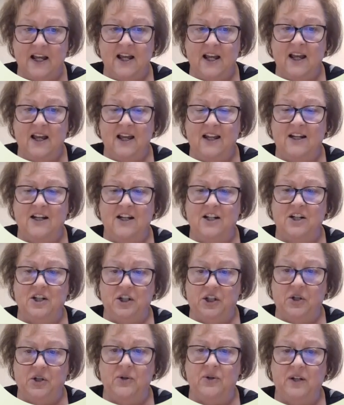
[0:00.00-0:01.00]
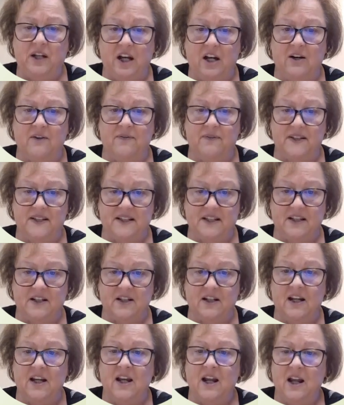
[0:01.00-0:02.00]
in an acute care
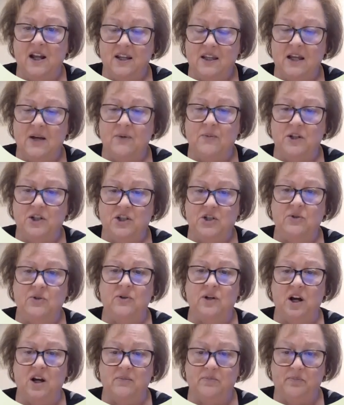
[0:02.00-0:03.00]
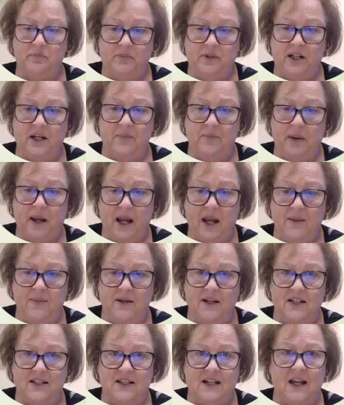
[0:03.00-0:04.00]
facility, then we do not get
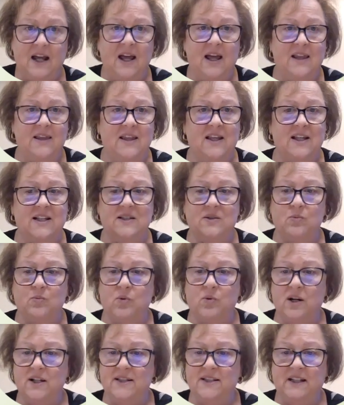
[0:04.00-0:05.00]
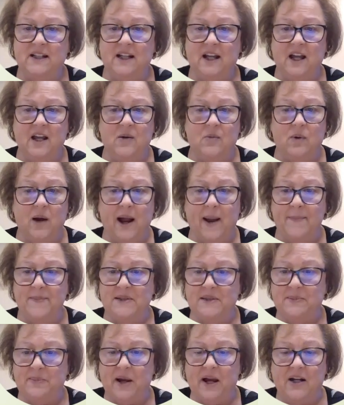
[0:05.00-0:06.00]
payment. This once again wraps
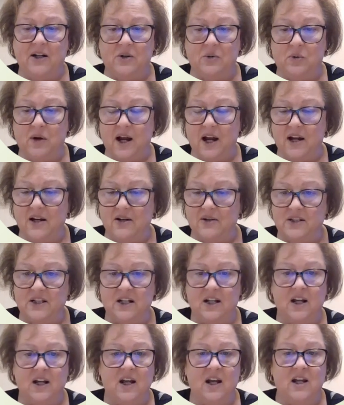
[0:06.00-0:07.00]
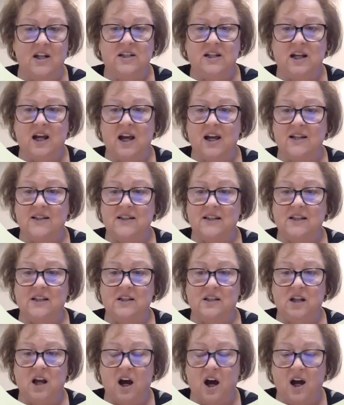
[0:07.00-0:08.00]
back around to us
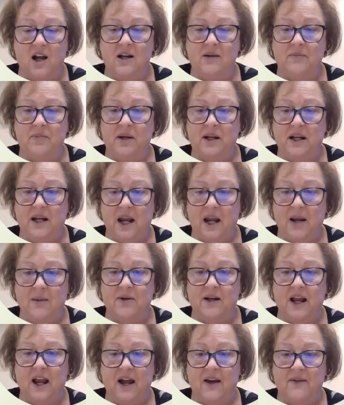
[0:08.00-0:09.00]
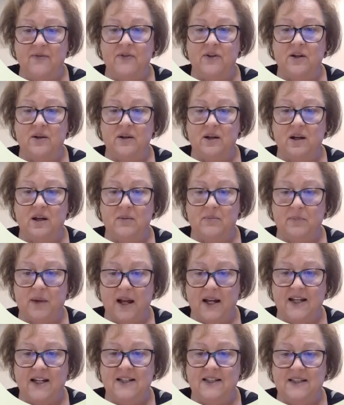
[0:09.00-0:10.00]
not being able to have the
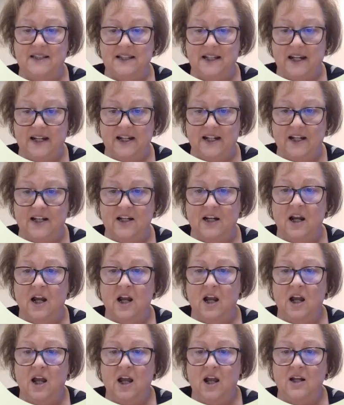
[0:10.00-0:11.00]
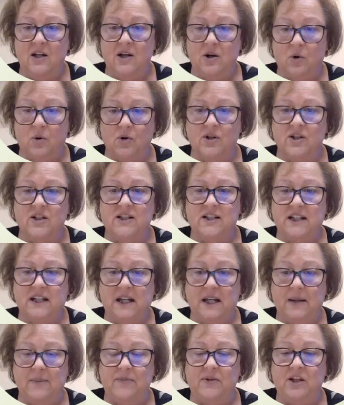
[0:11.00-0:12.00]
monies needed in order to
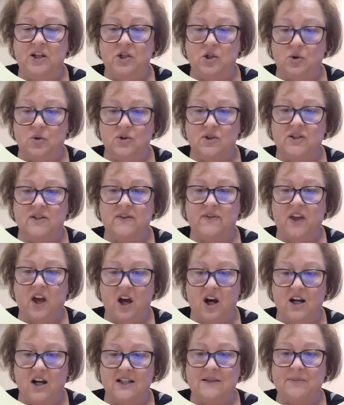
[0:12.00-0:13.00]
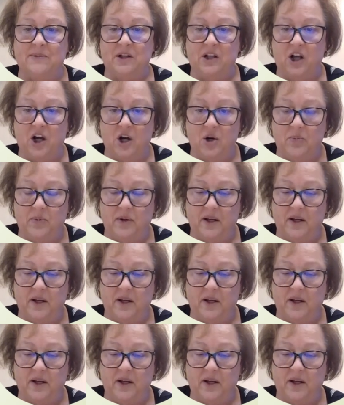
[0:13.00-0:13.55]
keep the doors of the hospital open.